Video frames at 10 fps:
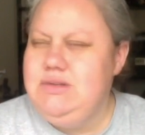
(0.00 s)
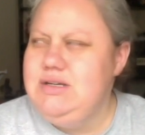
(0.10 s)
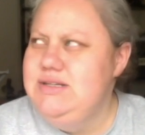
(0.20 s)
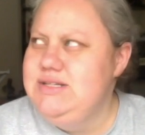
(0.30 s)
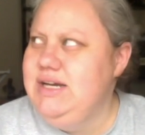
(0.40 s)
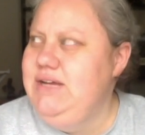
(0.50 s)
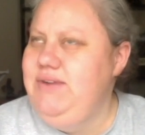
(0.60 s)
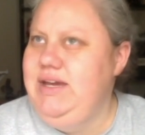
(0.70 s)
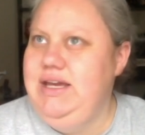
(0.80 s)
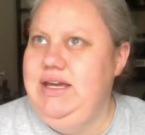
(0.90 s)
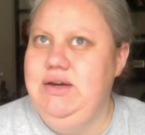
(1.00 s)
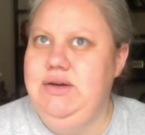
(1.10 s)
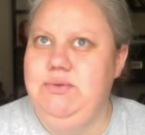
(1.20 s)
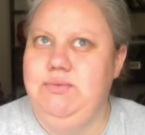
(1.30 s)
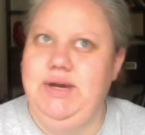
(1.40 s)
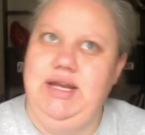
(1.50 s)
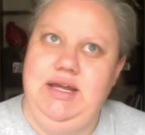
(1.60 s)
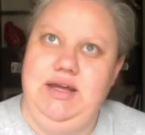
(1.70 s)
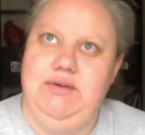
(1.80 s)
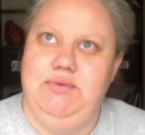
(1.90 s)
It's kind of a
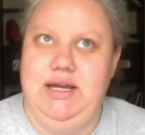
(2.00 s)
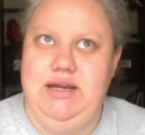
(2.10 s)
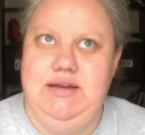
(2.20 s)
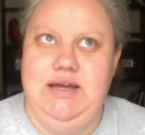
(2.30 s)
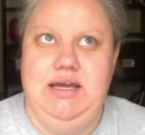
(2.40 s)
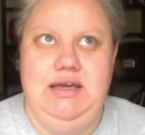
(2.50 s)
rainy, gray day